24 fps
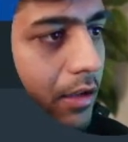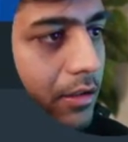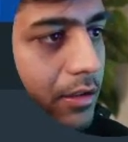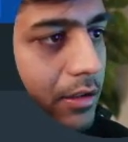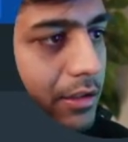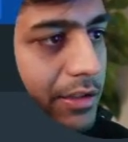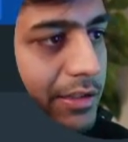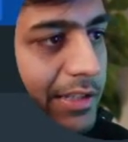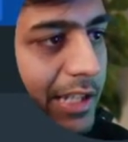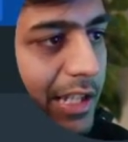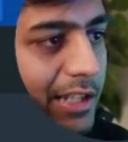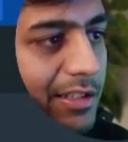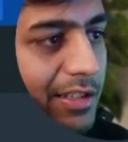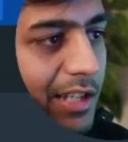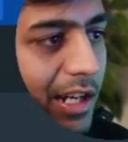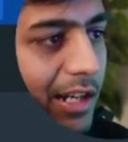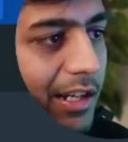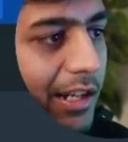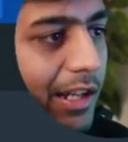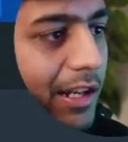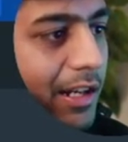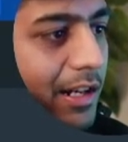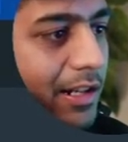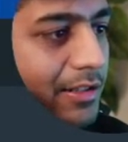six
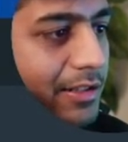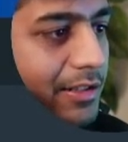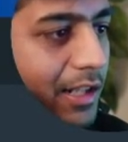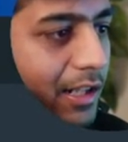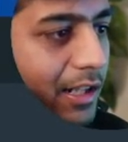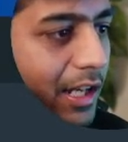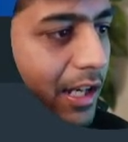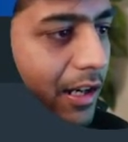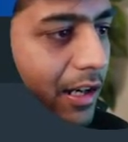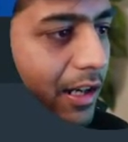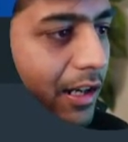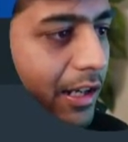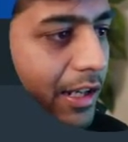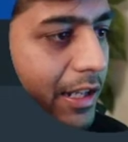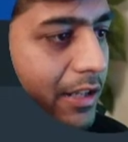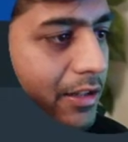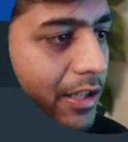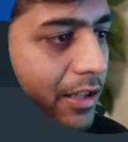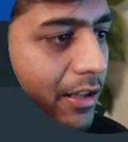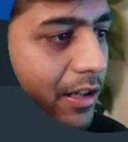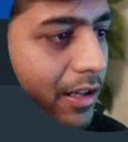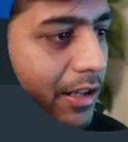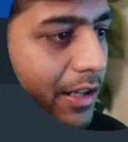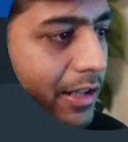containers are currently in
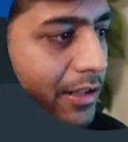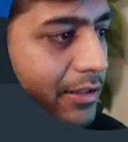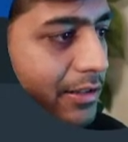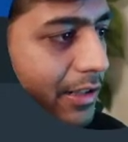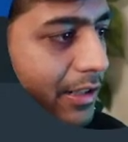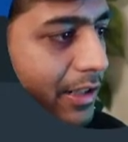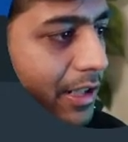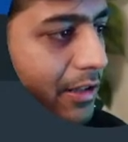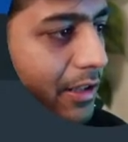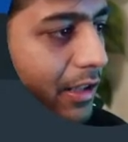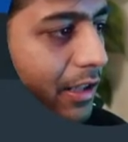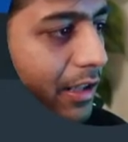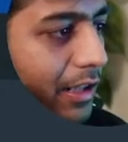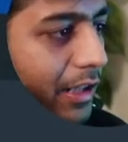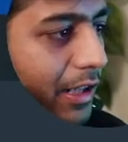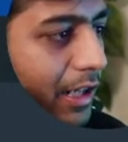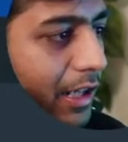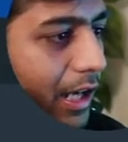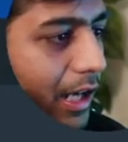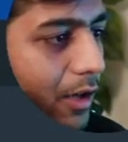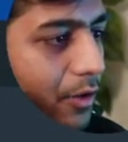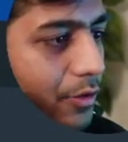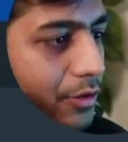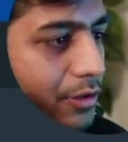the running state and the
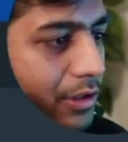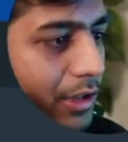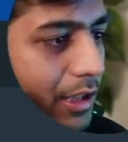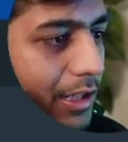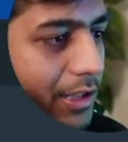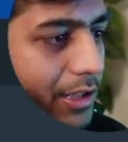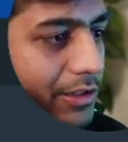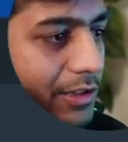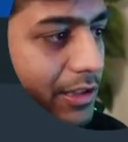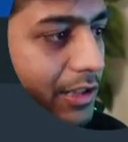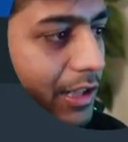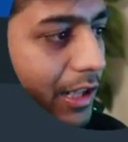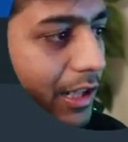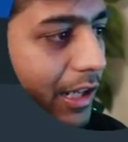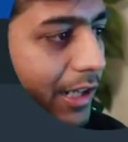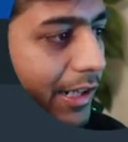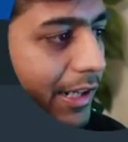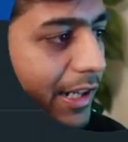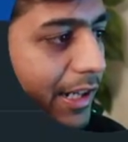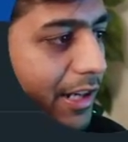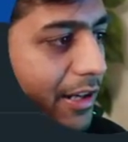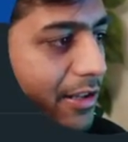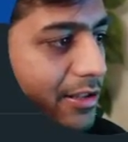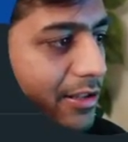ClickHouse is in the
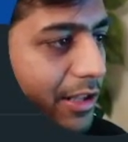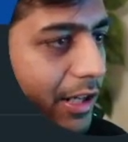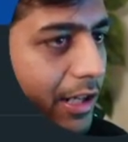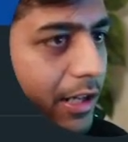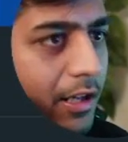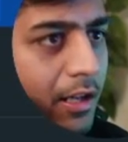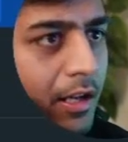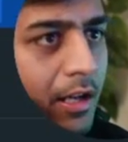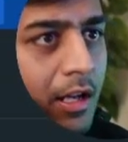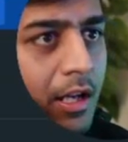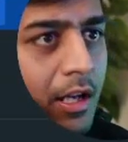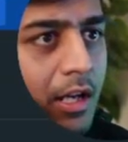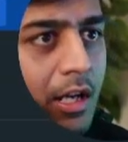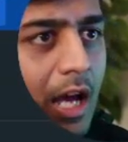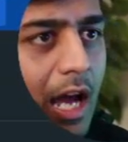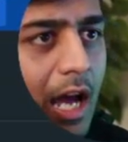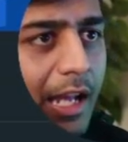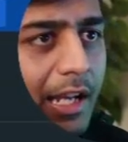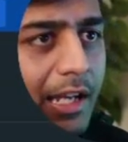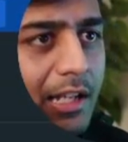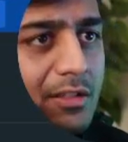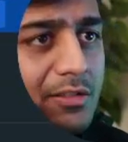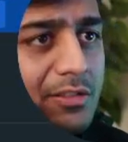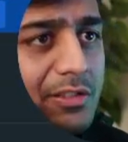created state. I
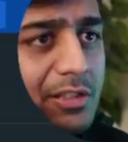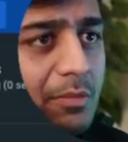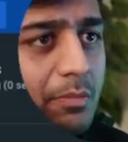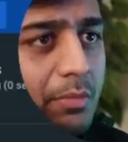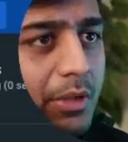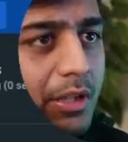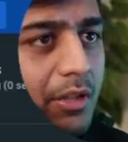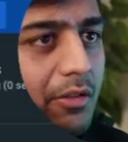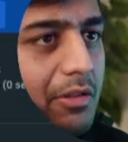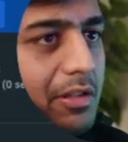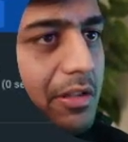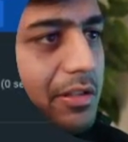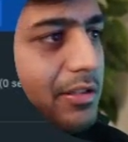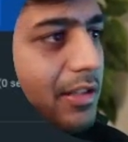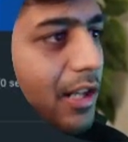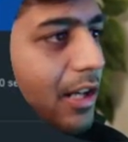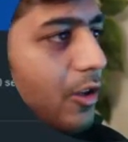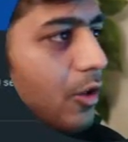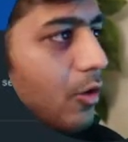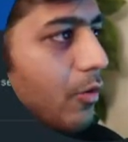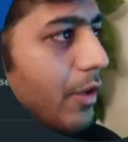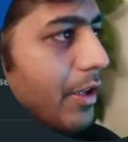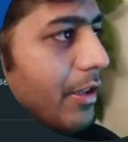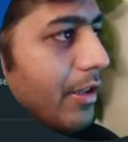can simply restart
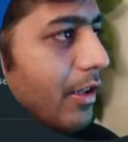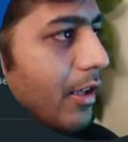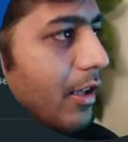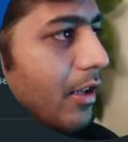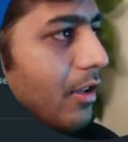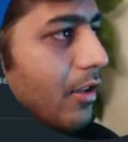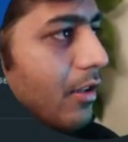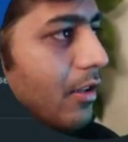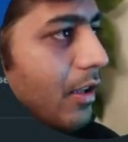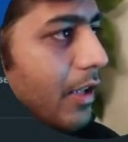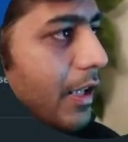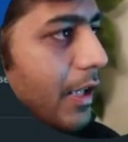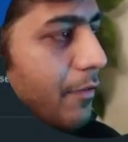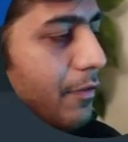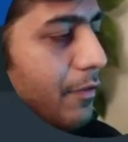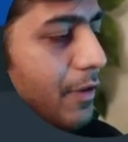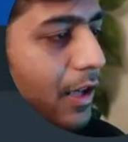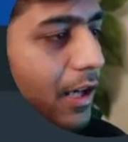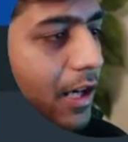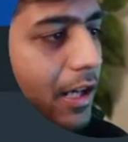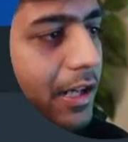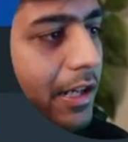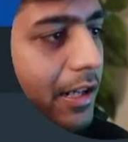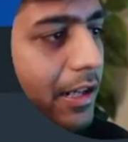over here if the
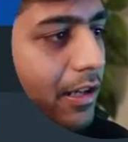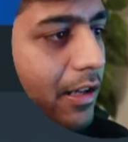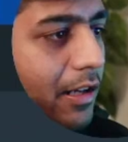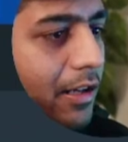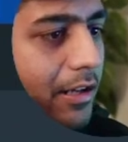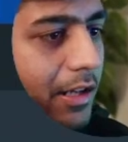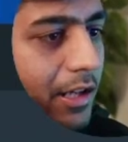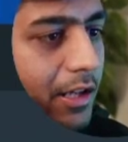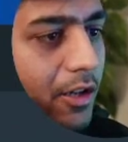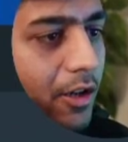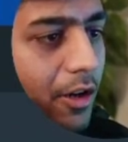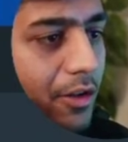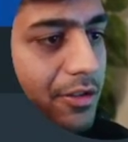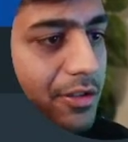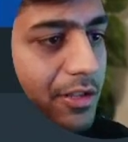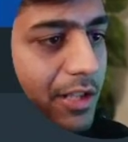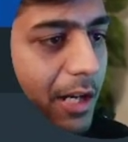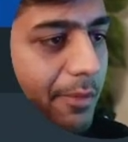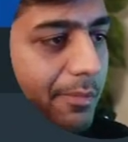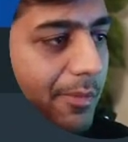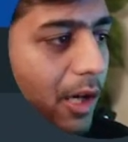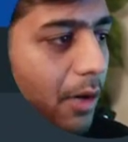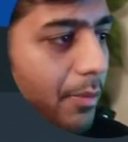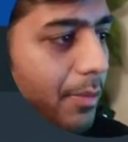container did not
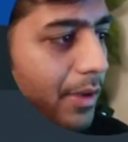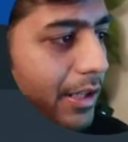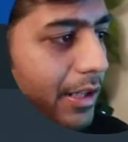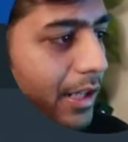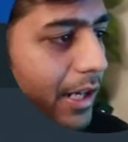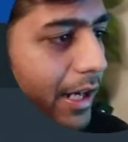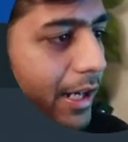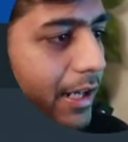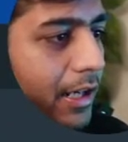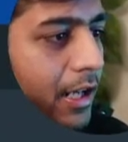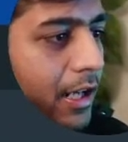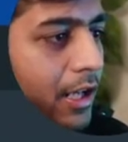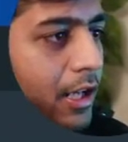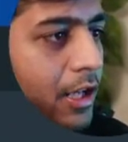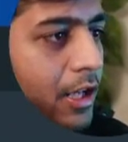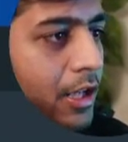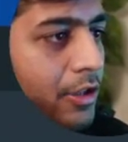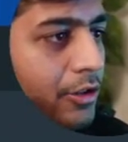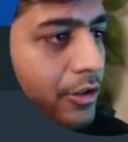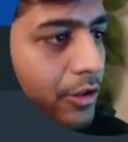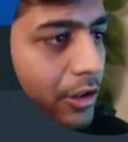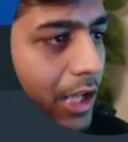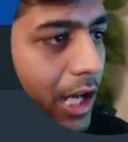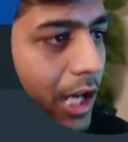start properly, right?
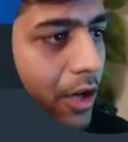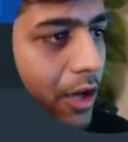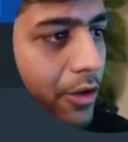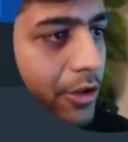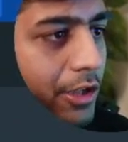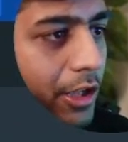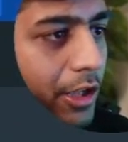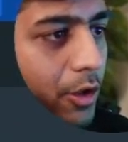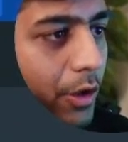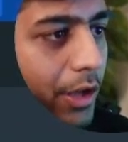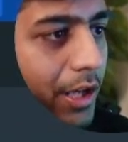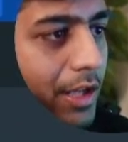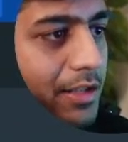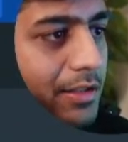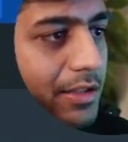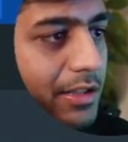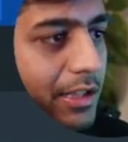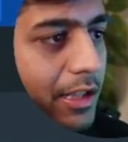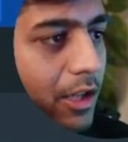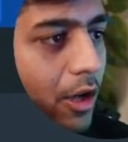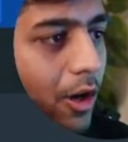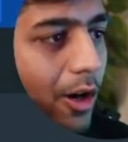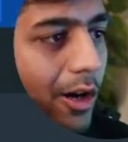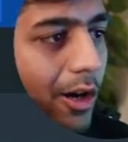So now here you can
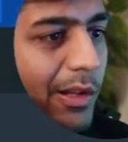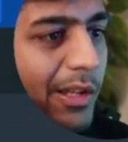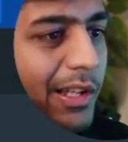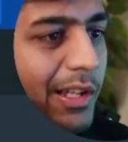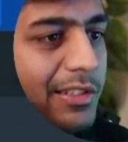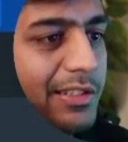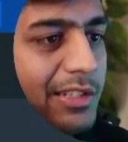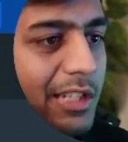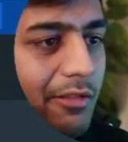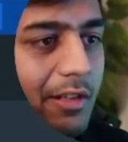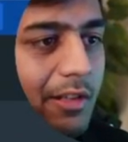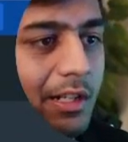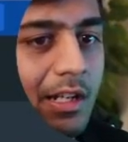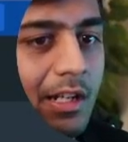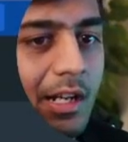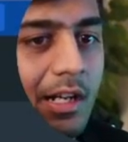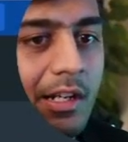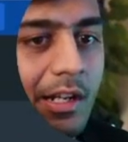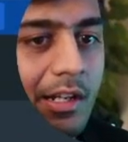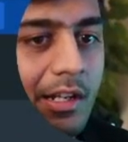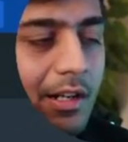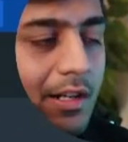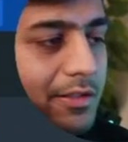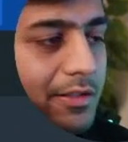see all the seven
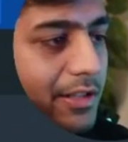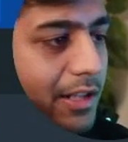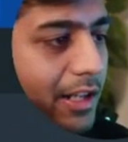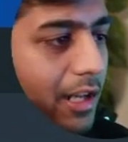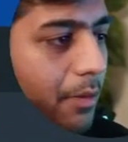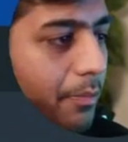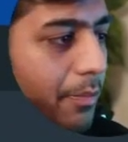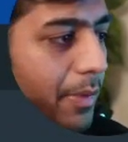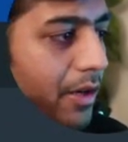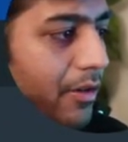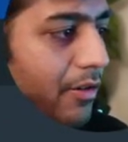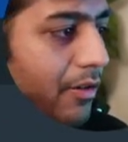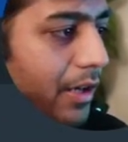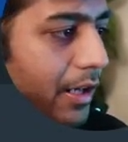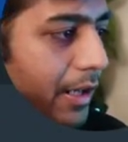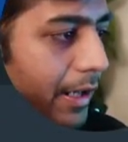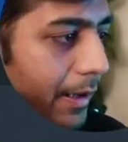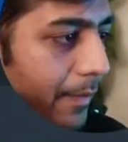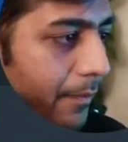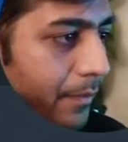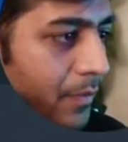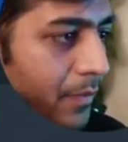containers are up and running.